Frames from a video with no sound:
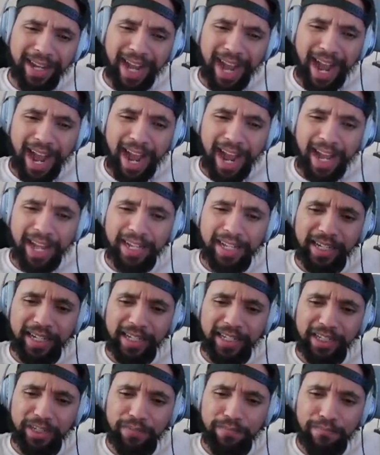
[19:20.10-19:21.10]
god.
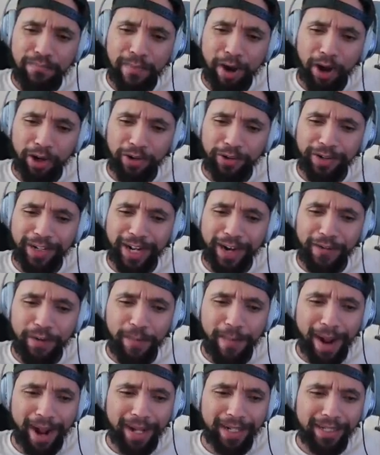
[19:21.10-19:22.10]
I'm murdering
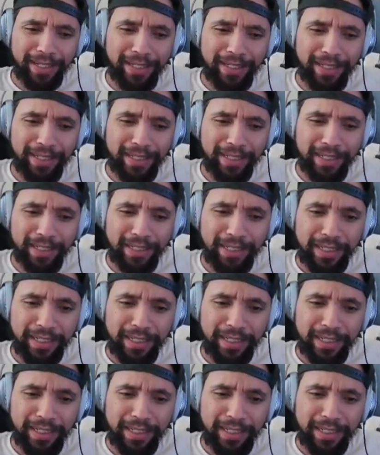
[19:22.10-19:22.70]
everything. Oh